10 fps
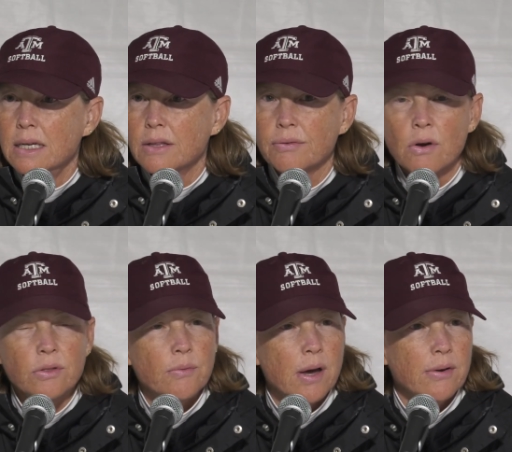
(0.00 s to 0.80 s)
throw
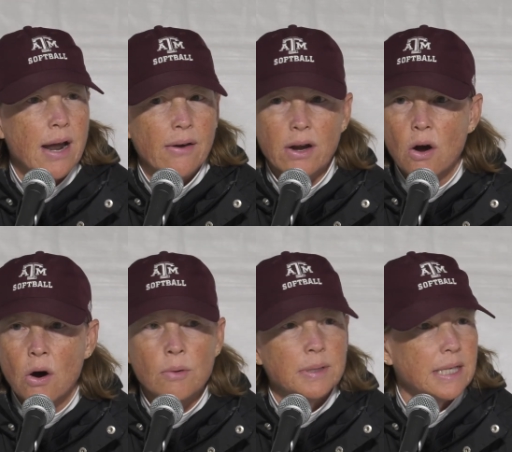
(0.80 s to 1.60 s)
the runner out at
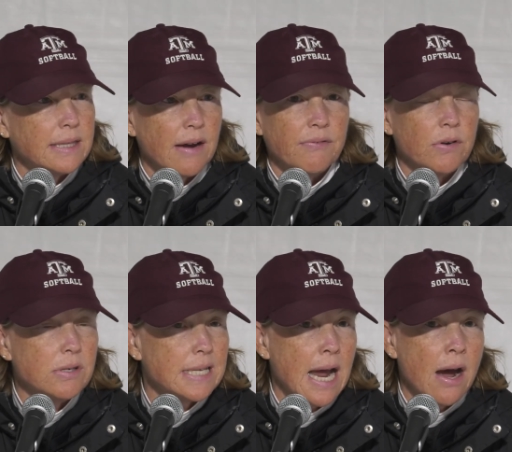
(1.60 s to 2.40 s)
home to get that
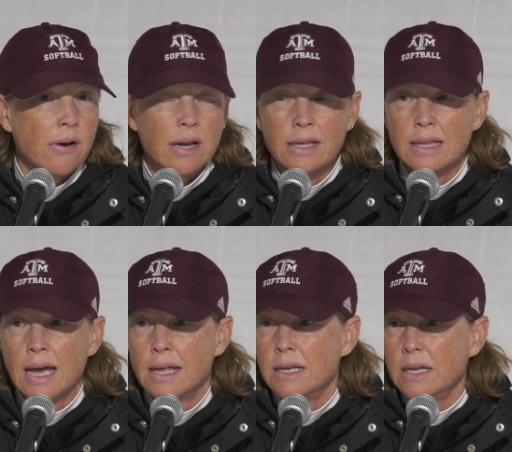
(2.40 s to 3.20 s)
first out, and
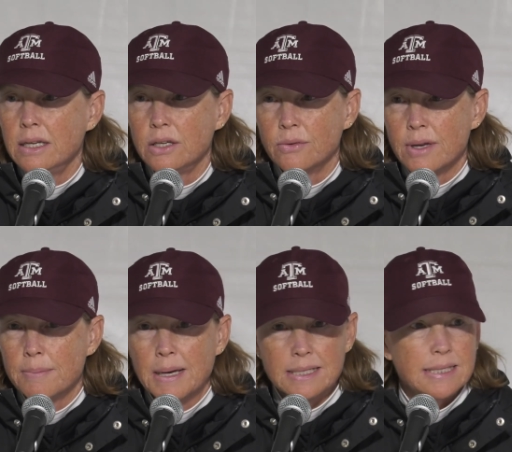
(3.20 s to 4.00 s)
then
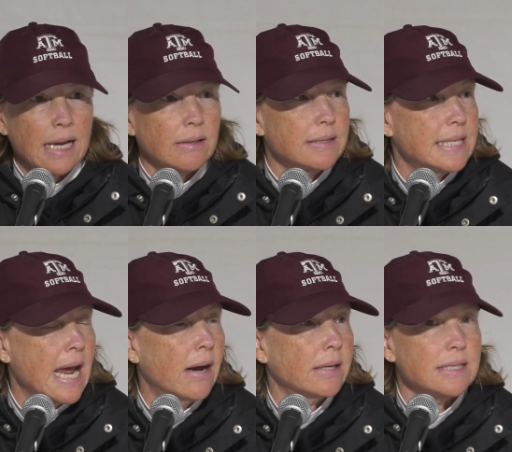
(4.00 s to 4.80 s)
Uribe settles
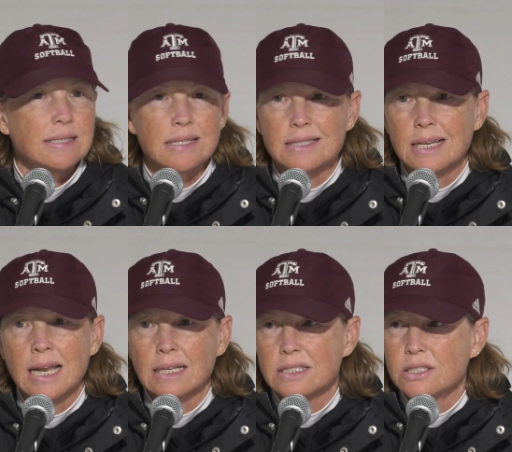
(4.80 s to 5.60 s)
down, gets us the
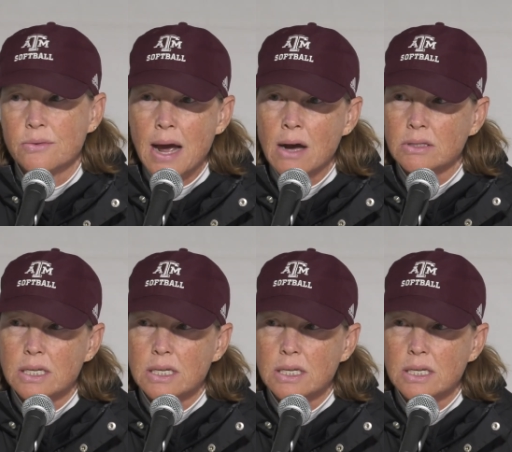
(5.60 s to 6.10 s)
next two outs.